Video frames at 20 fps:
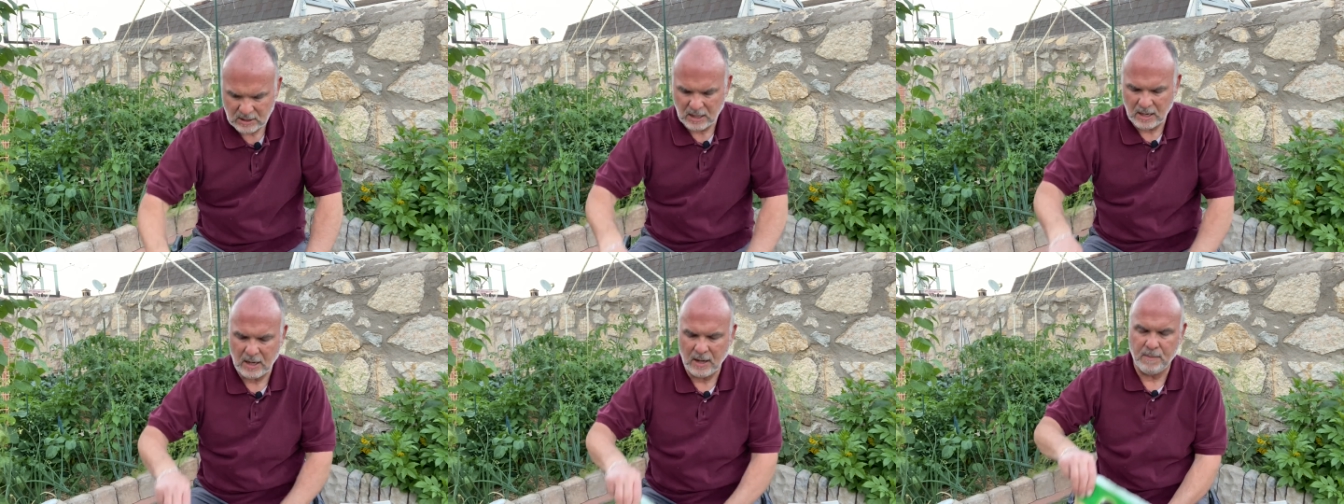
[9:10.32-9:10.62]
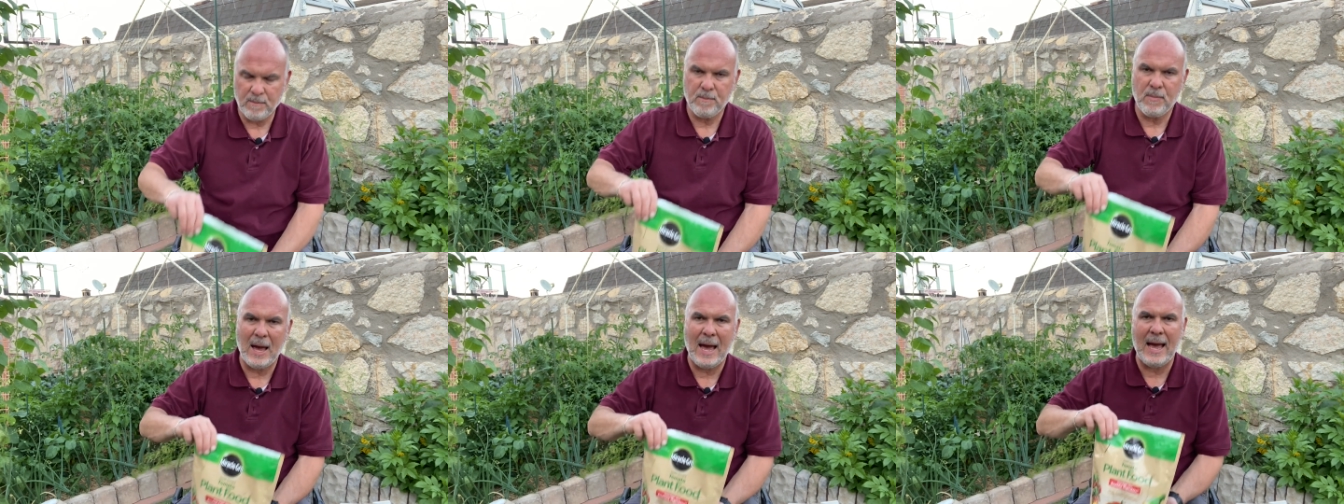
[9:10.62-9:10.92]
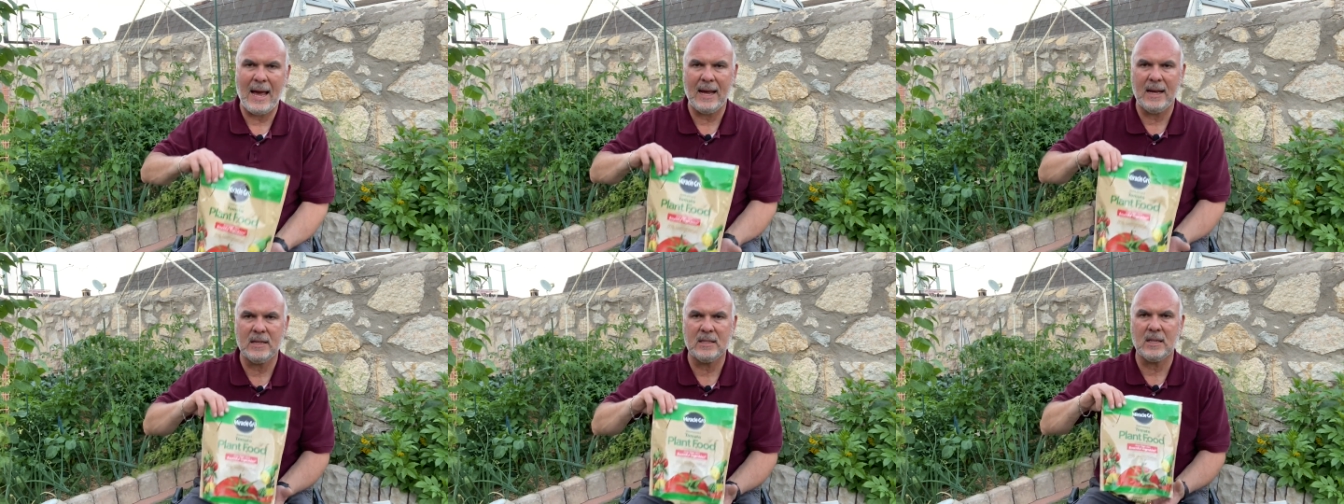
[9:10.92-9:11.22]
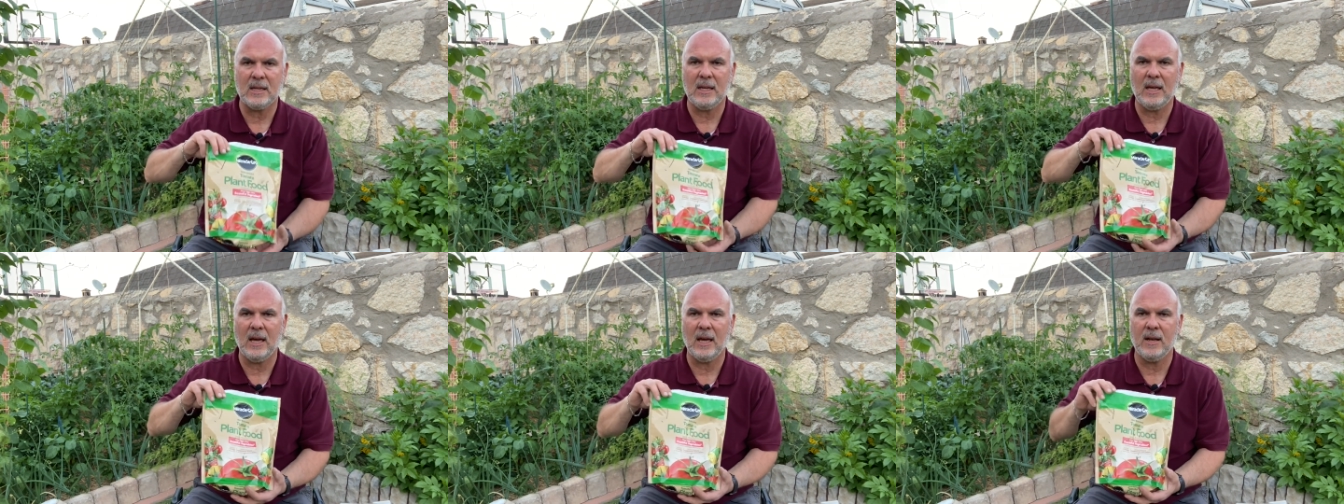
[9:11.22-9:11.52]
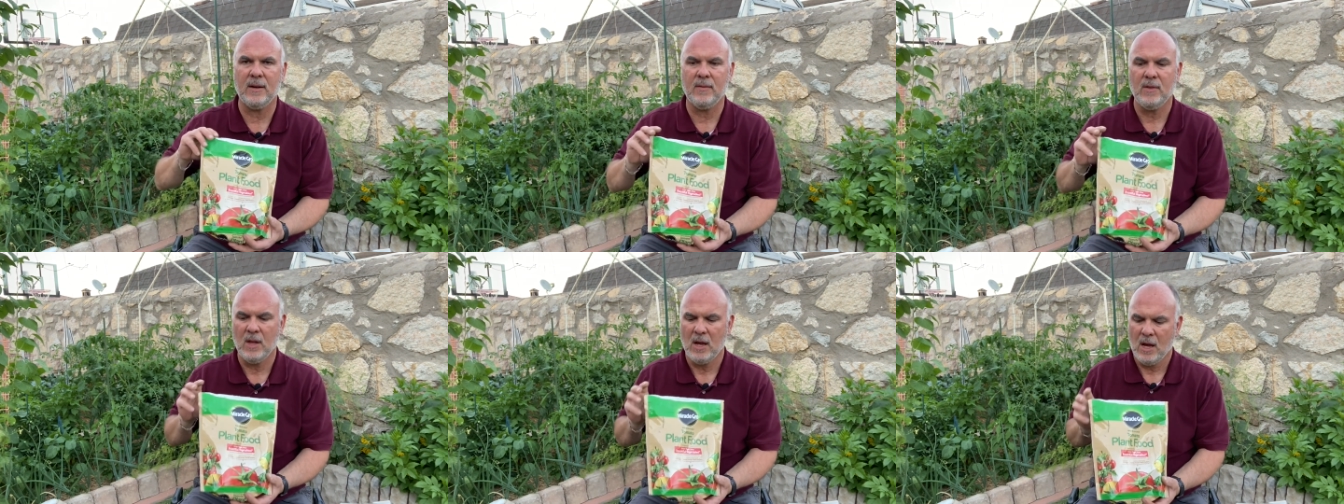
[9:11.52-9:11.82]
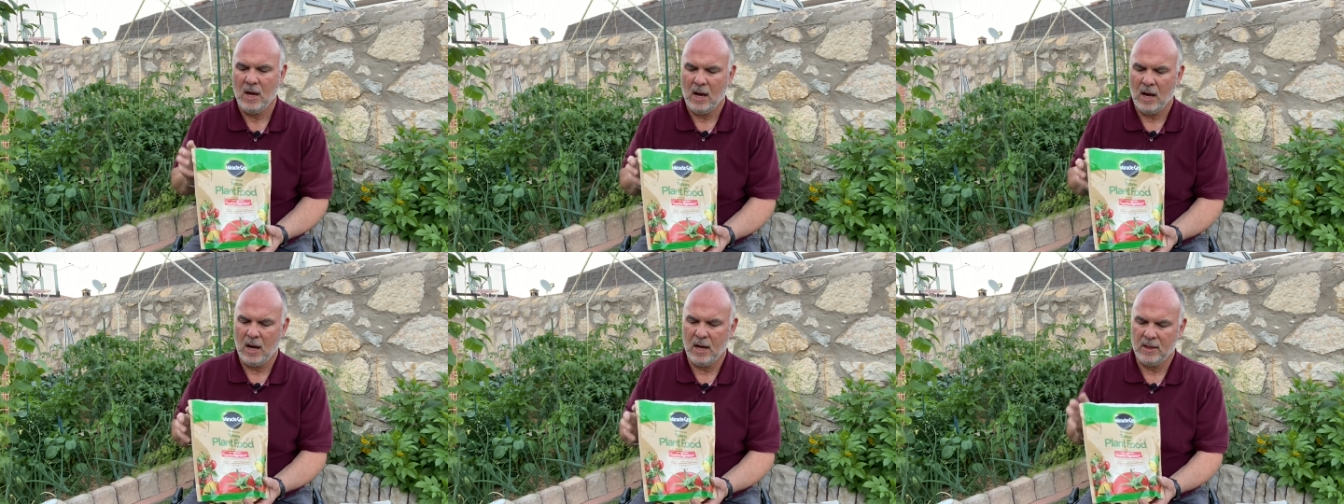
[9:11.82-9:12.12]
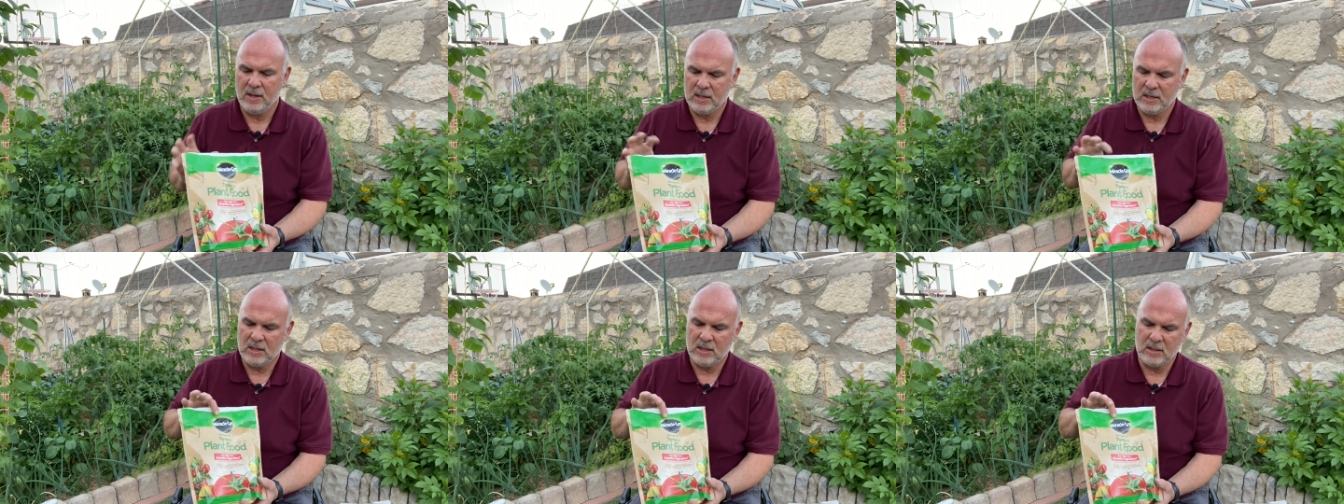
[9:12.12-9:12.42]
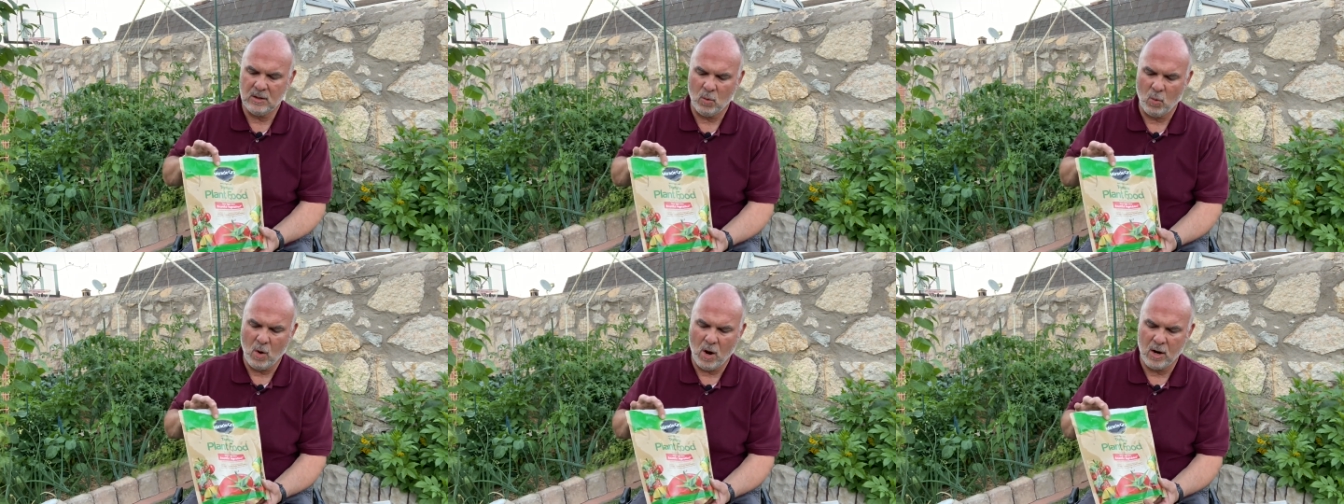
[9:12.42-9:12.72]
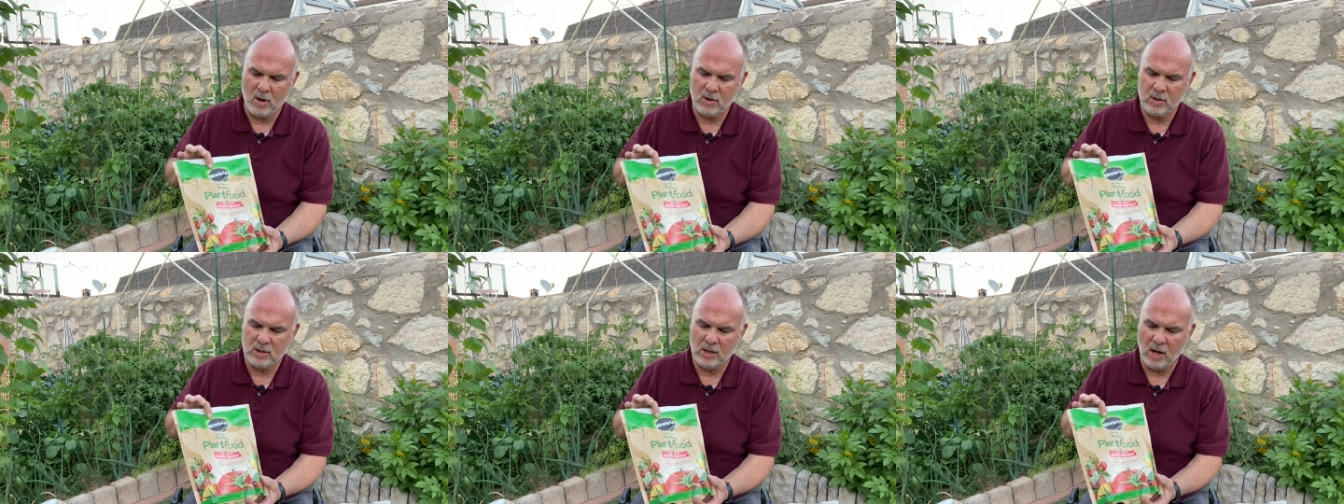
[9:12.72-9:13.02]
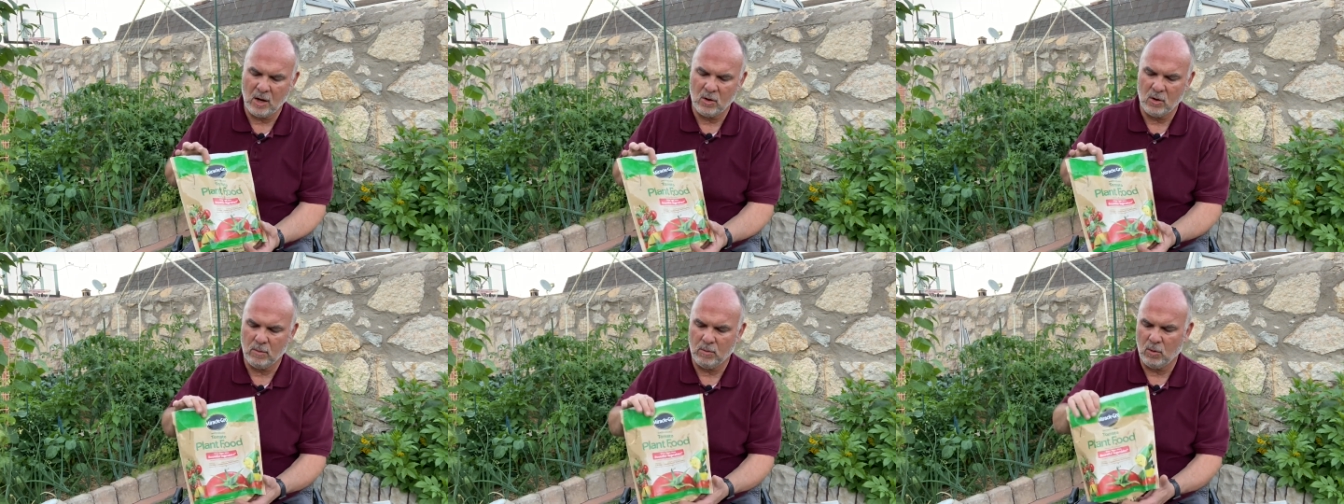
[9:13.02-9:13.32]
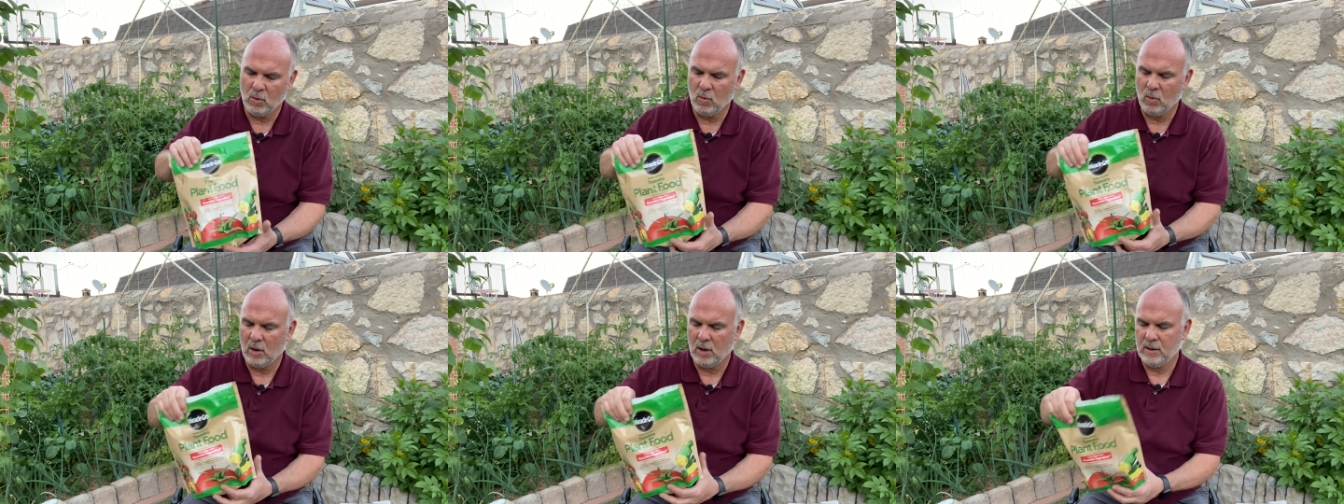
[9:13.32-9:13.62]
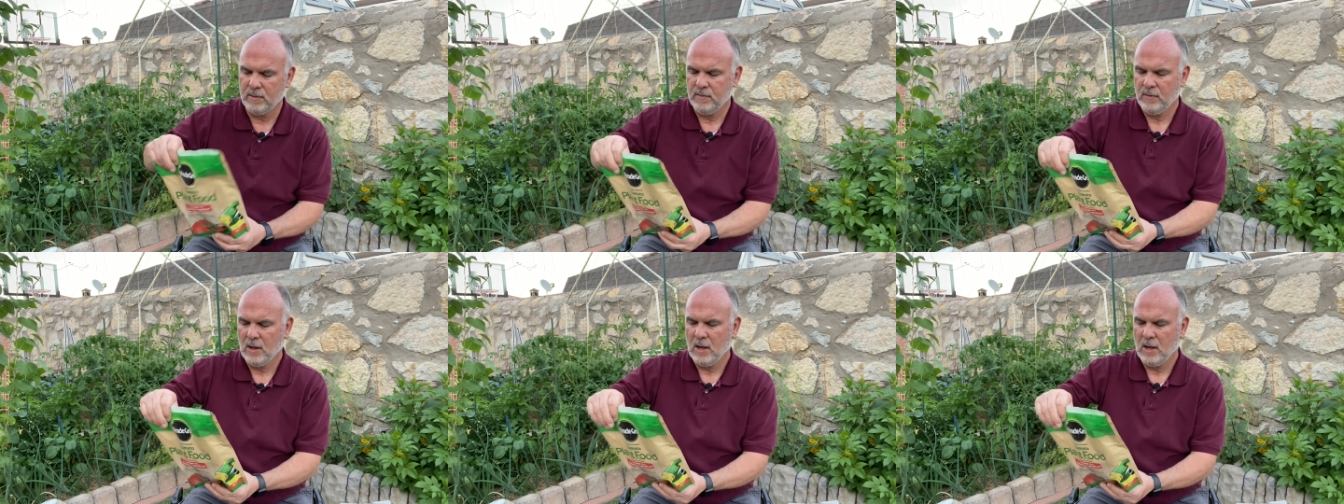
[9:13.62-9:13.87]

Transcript: um, bags, again, uh, this is a water soluble one.